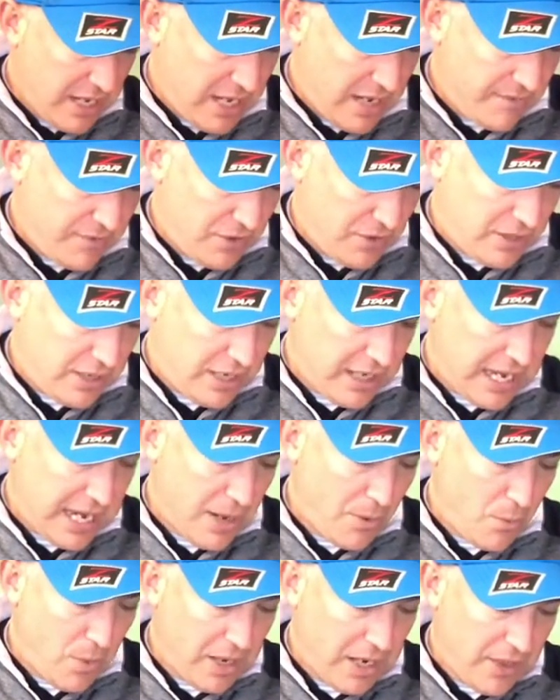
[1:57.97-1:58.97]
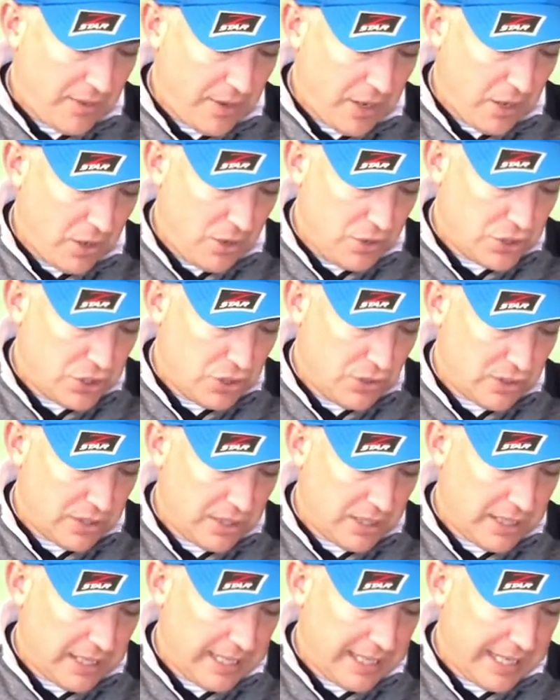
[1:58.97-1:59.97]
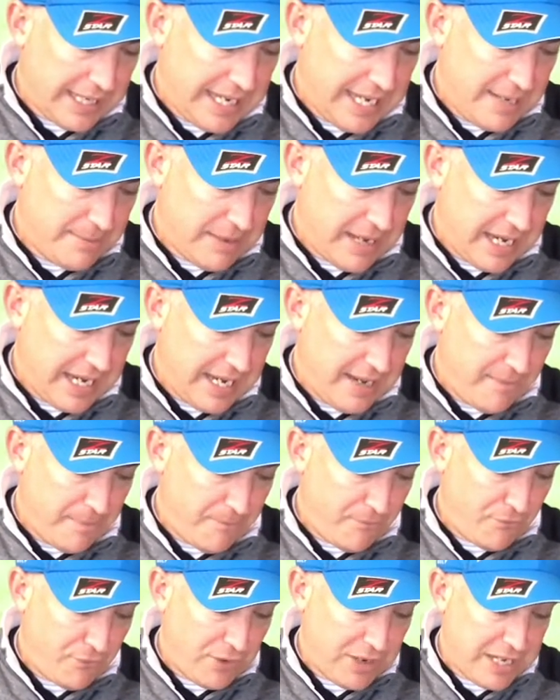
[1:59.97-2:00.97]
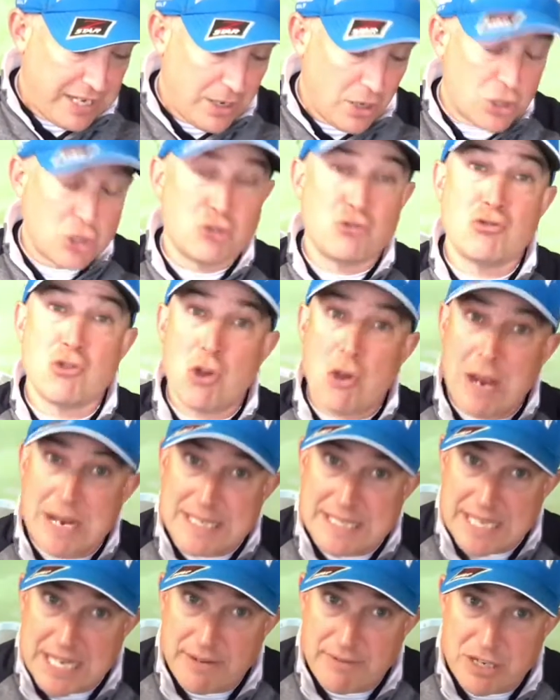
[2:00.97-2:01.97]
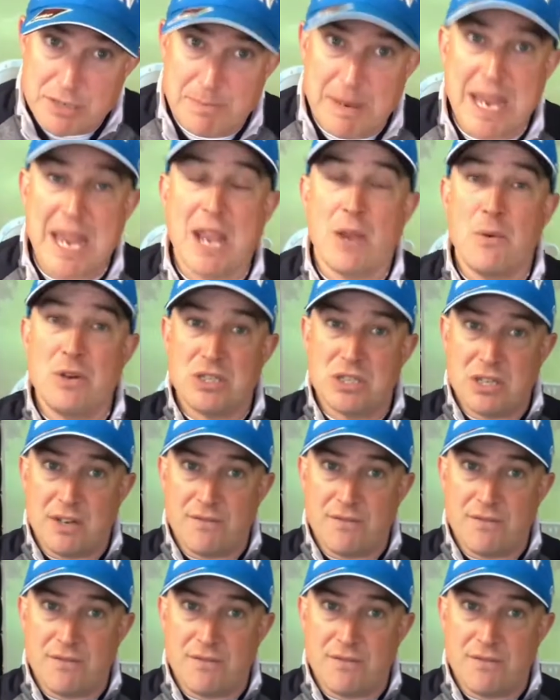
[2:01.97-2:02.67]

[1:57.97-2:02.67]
if you get one of those, you can claim a free Dry Series bag, which is